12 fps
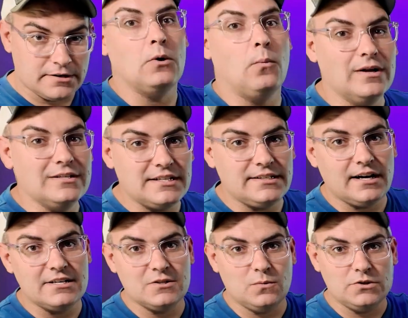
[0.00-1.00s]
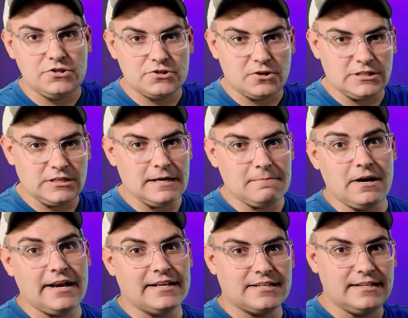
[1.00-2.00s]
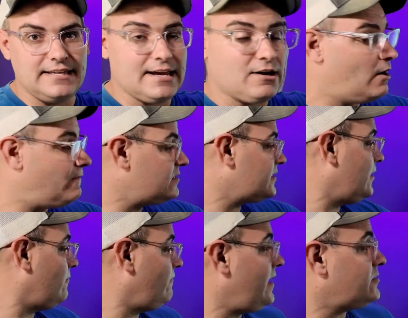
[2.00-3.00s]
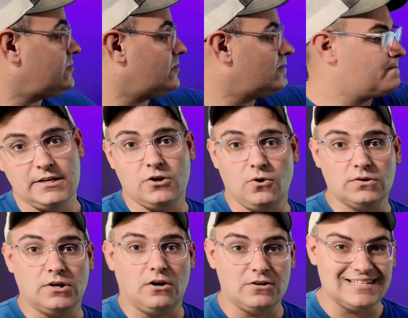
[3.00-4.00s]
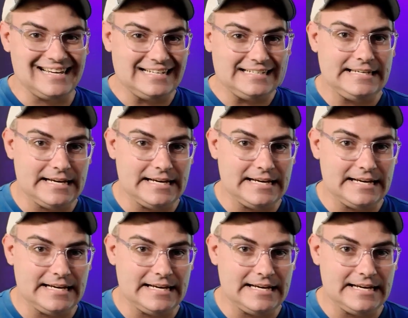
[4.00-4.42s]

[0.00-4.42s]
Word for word: But once it does, and once you start to make money, it's gonna take off and scale faster than cold calls and